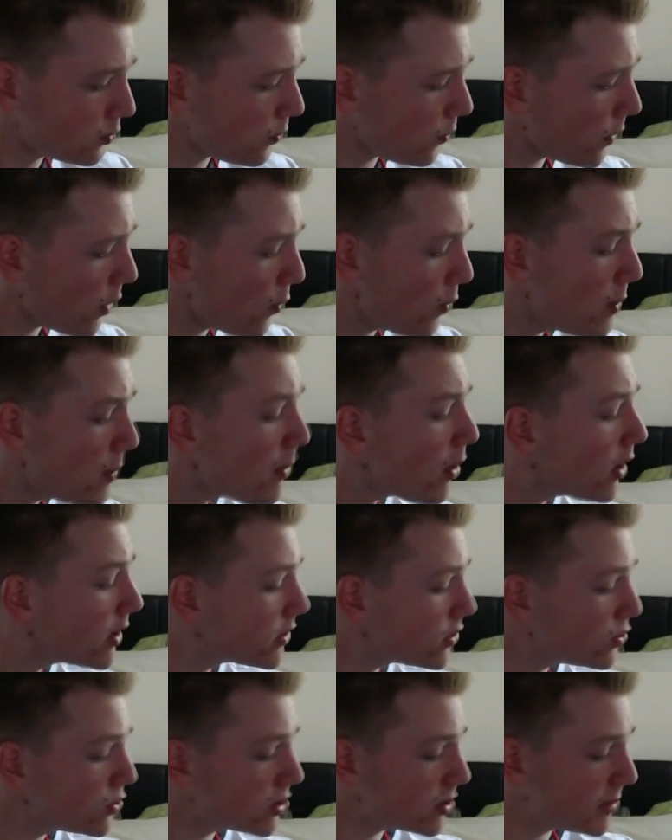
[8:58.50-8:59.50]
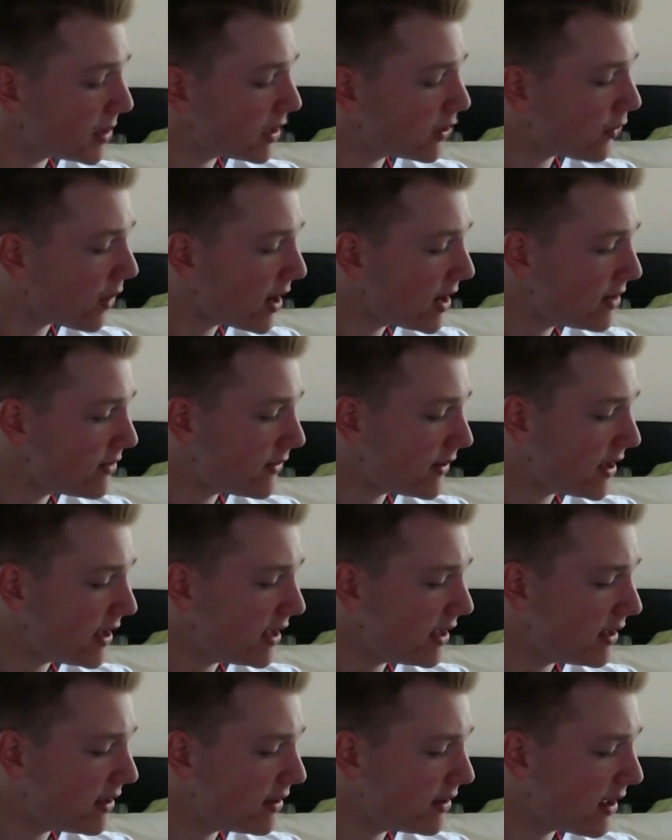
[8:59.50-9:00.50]
We might do some
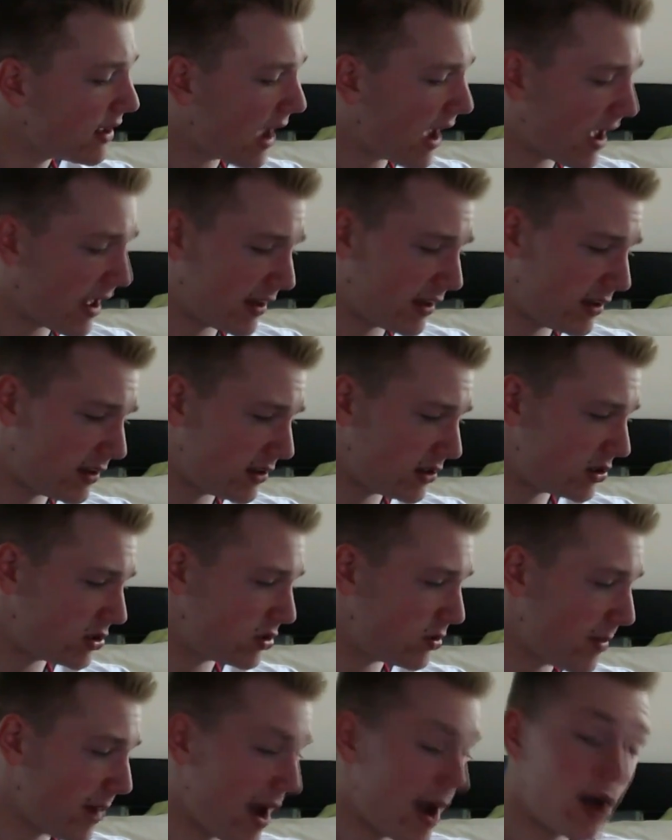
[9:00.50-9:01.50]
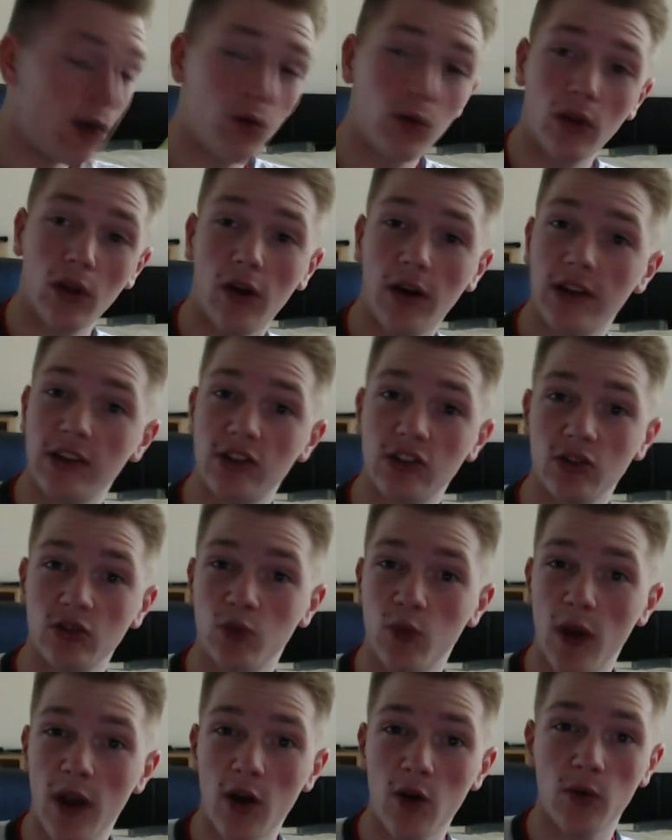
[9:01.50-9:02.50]
engraving and some outlines as
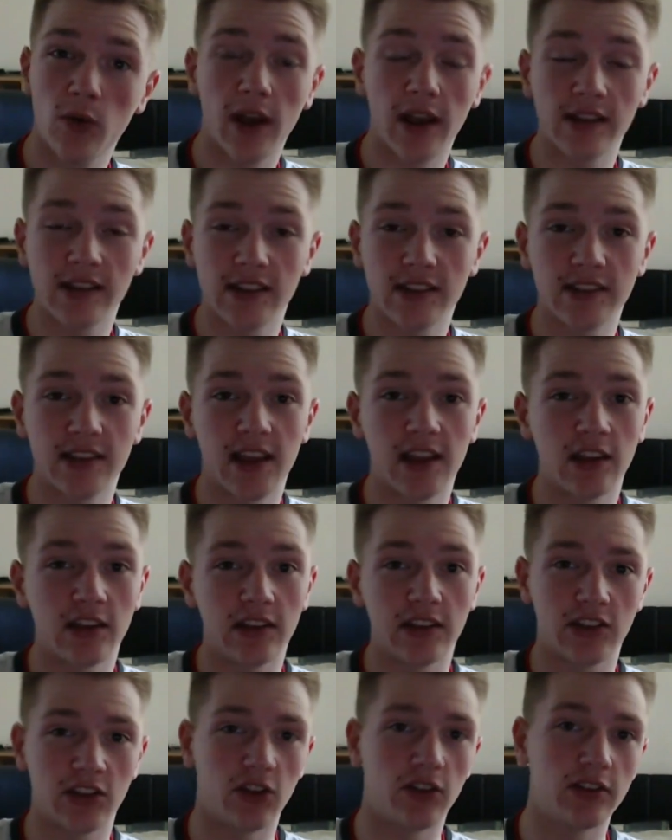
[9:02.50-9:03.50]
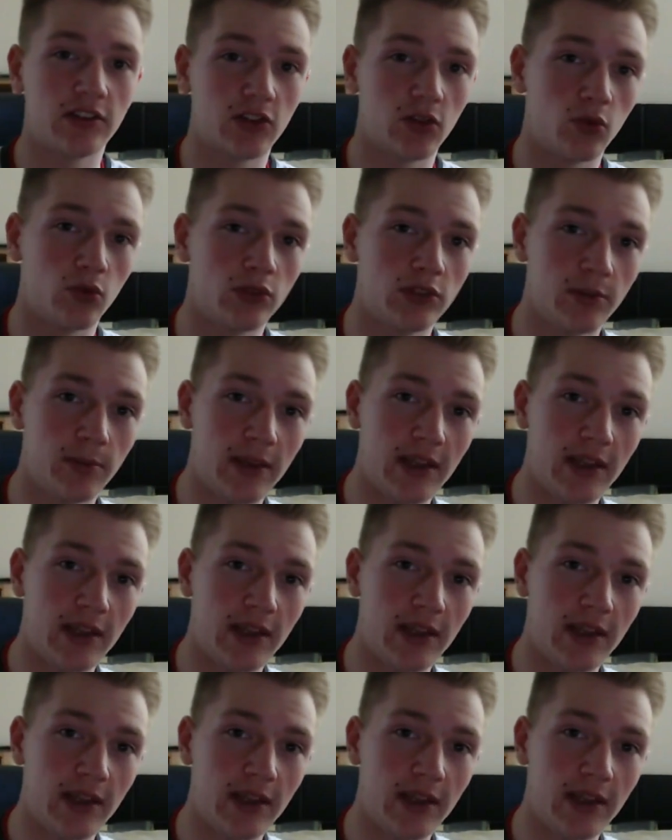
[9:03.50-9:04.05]
well. As I said, designs are all to be